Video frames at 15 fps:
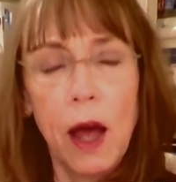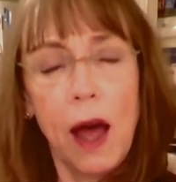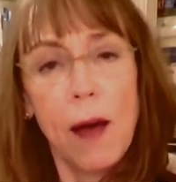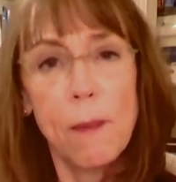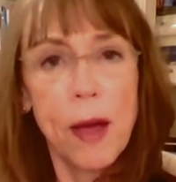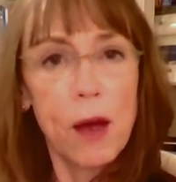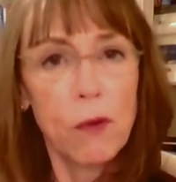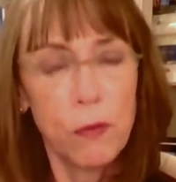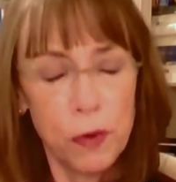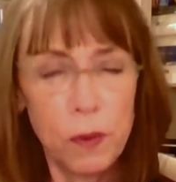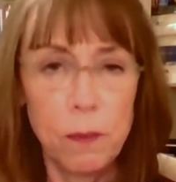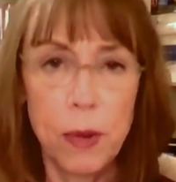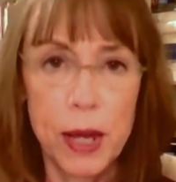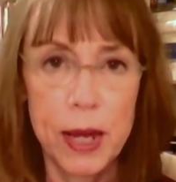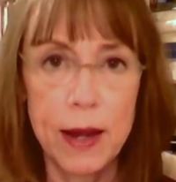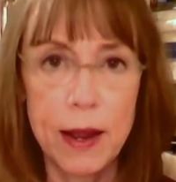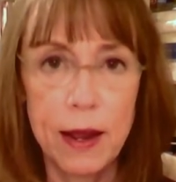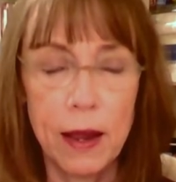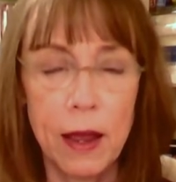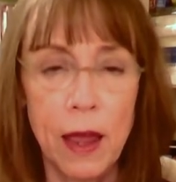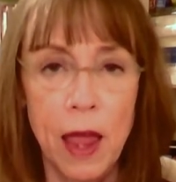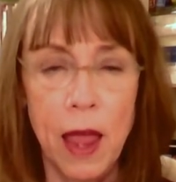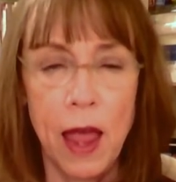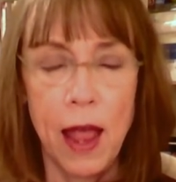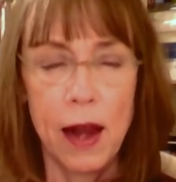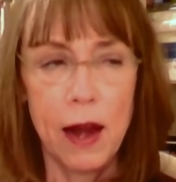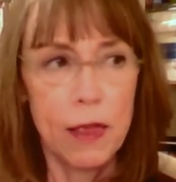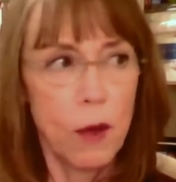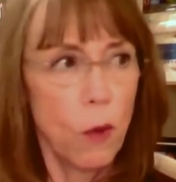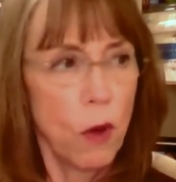about foot binding.
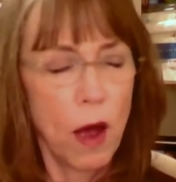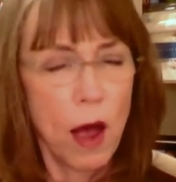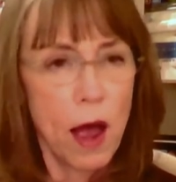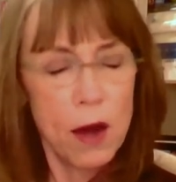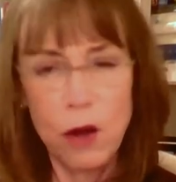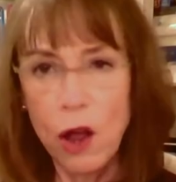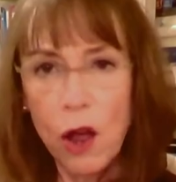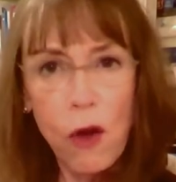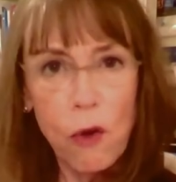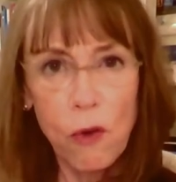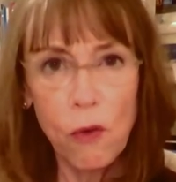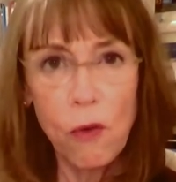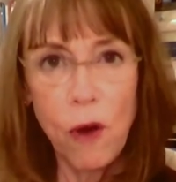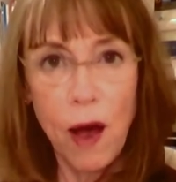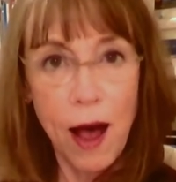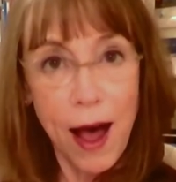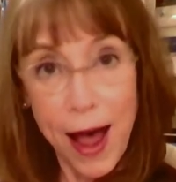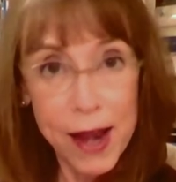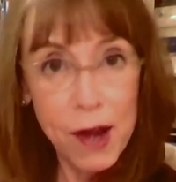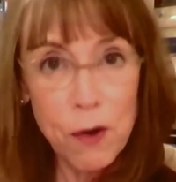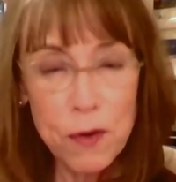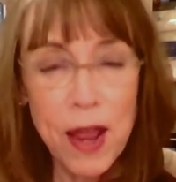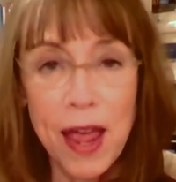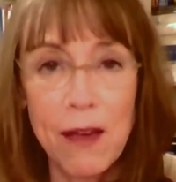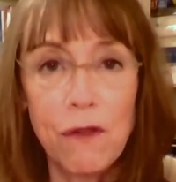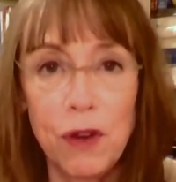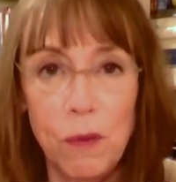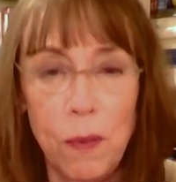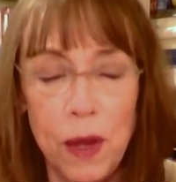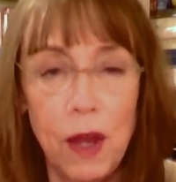So, uh, no, I don't have
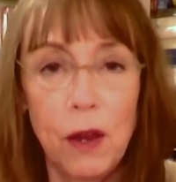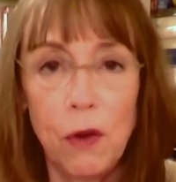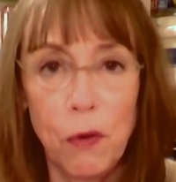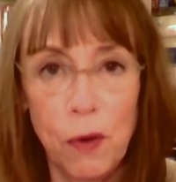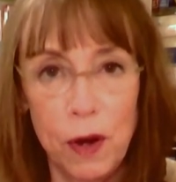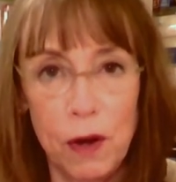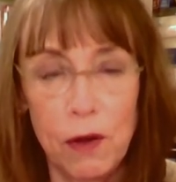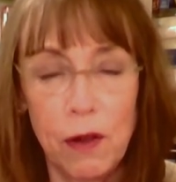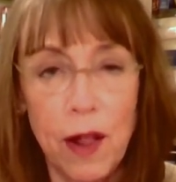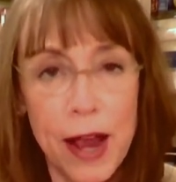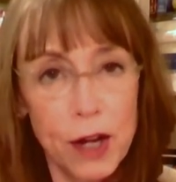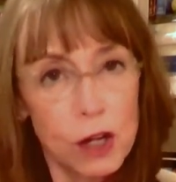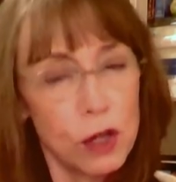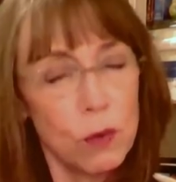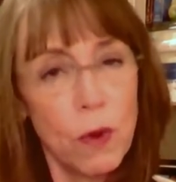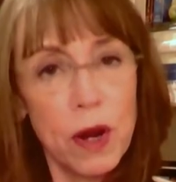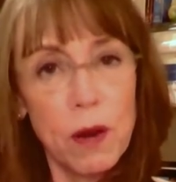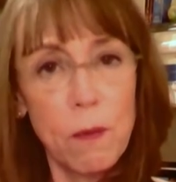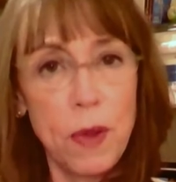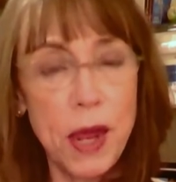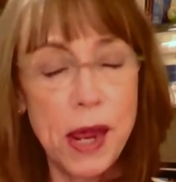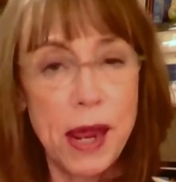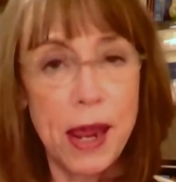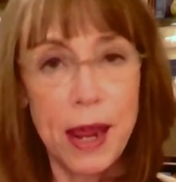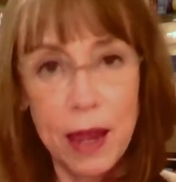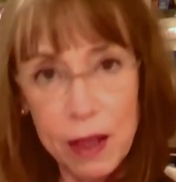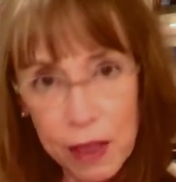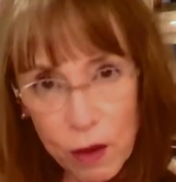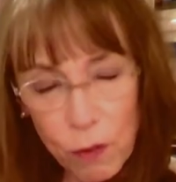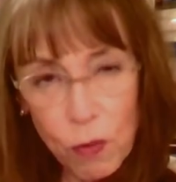to be critical. I just want to be
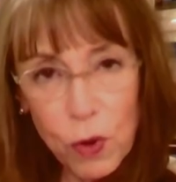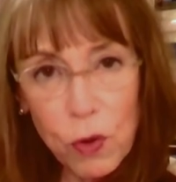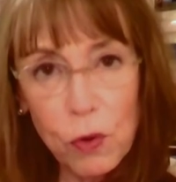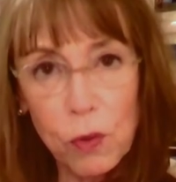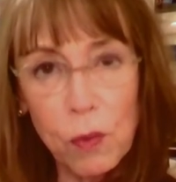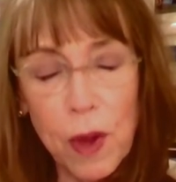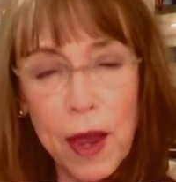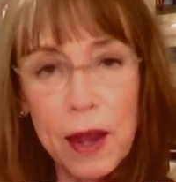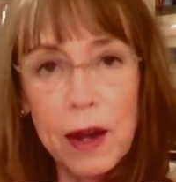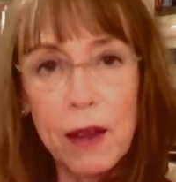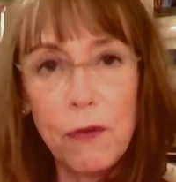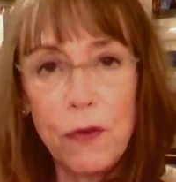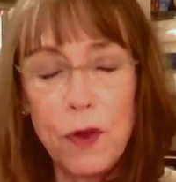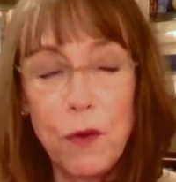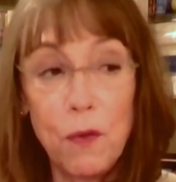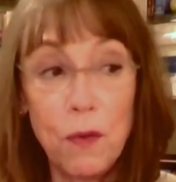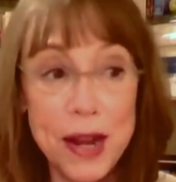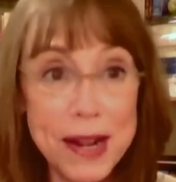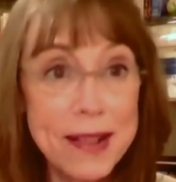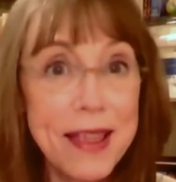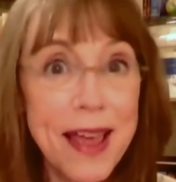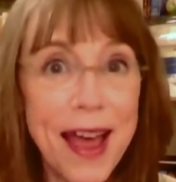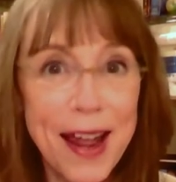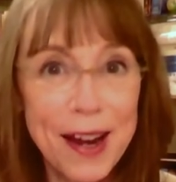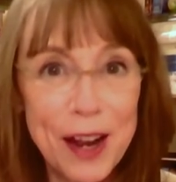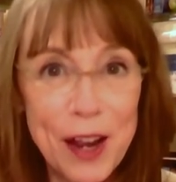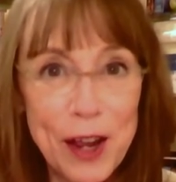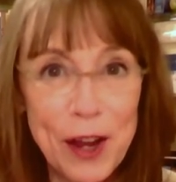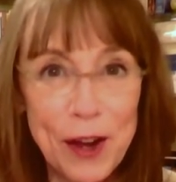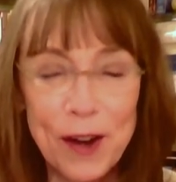in the room. And if you read that,
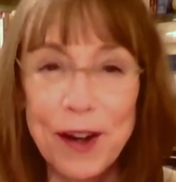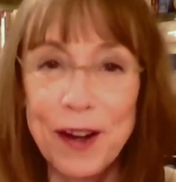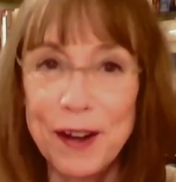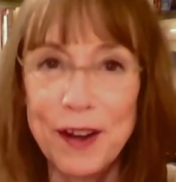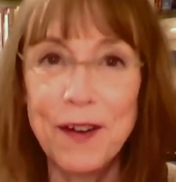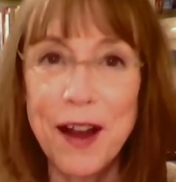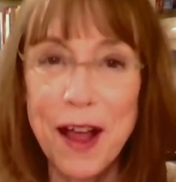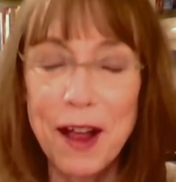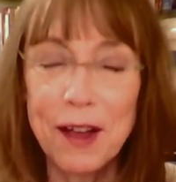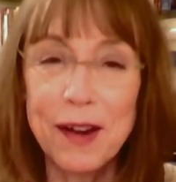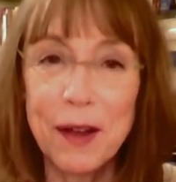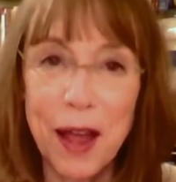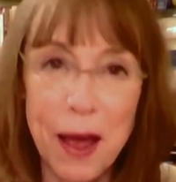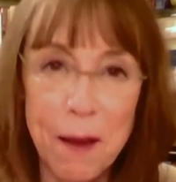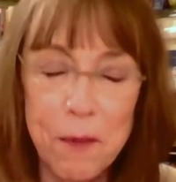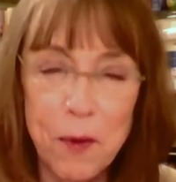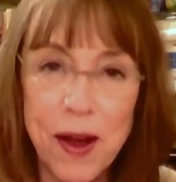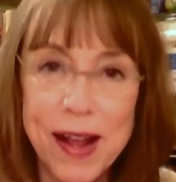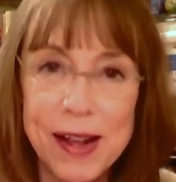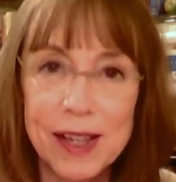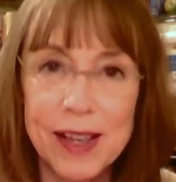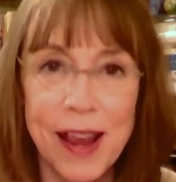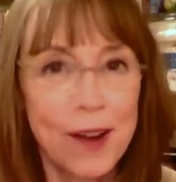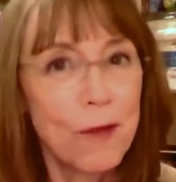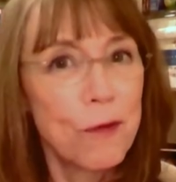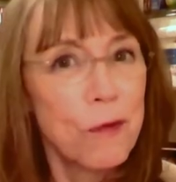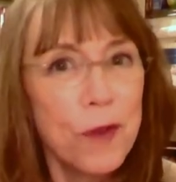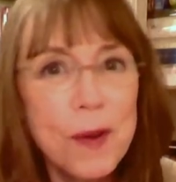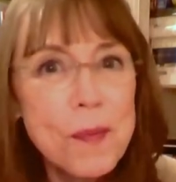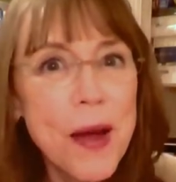you're, you're not going to come away saying,
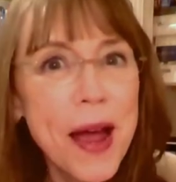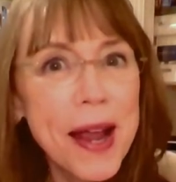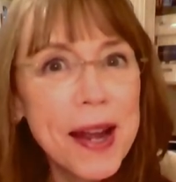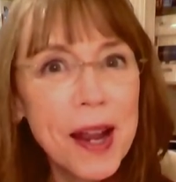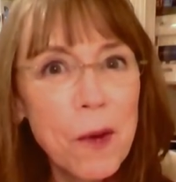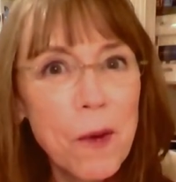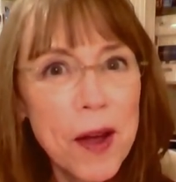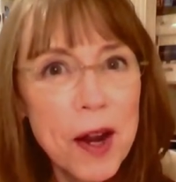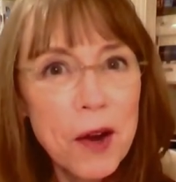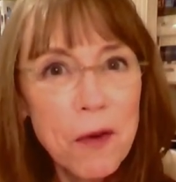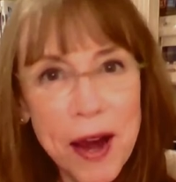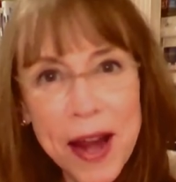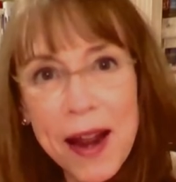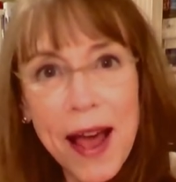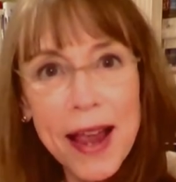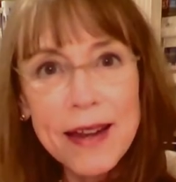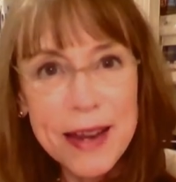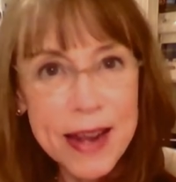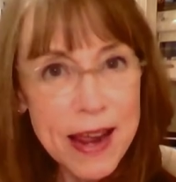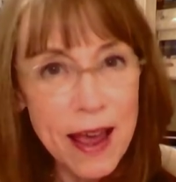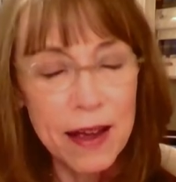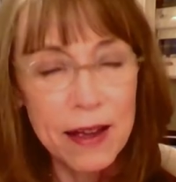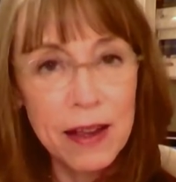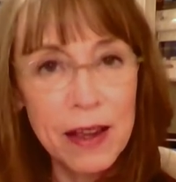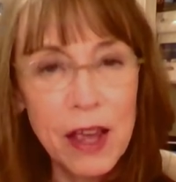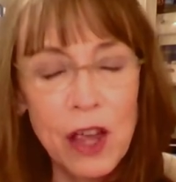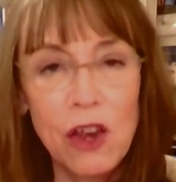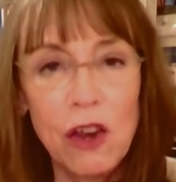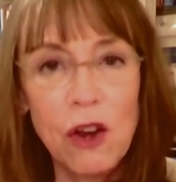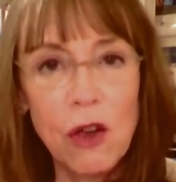foot binding, what a great idea.
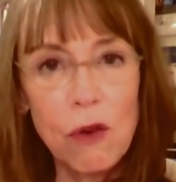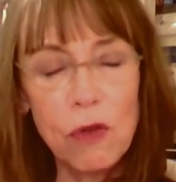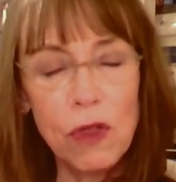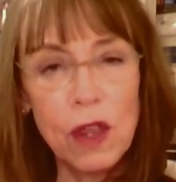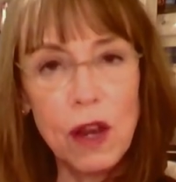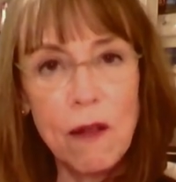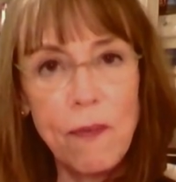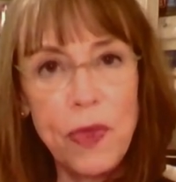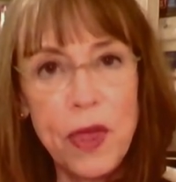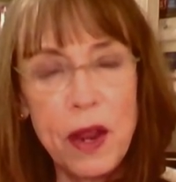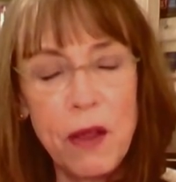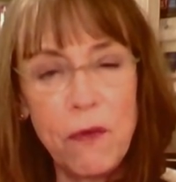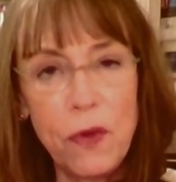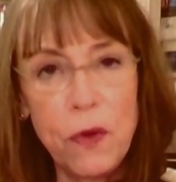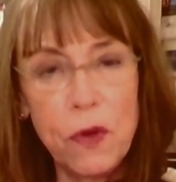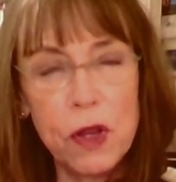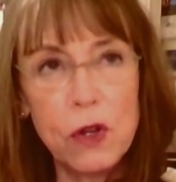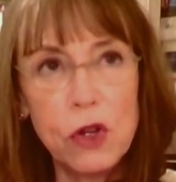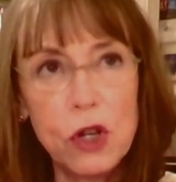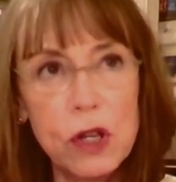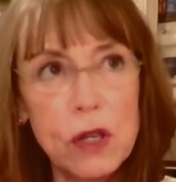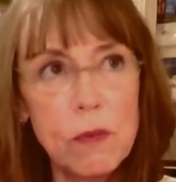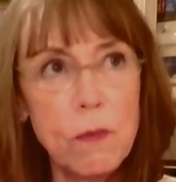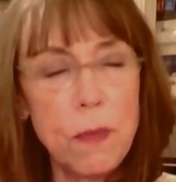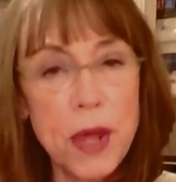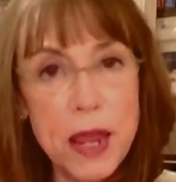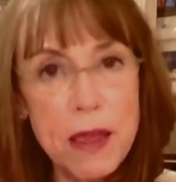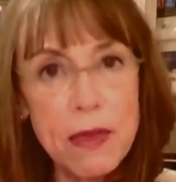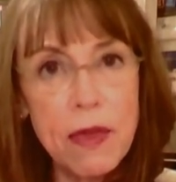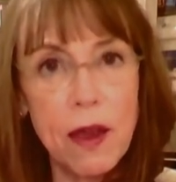You know, that, that if you can just
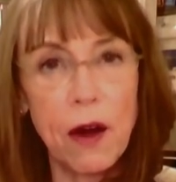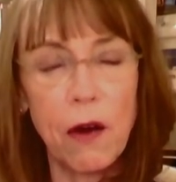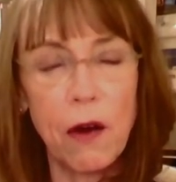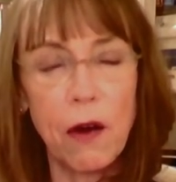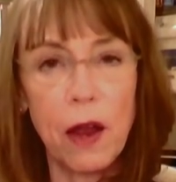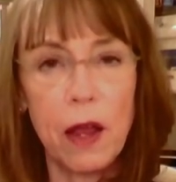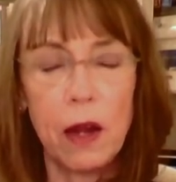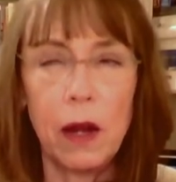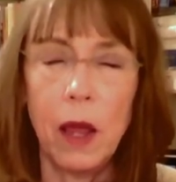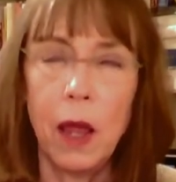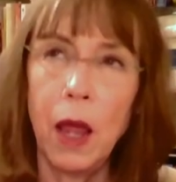be there. And,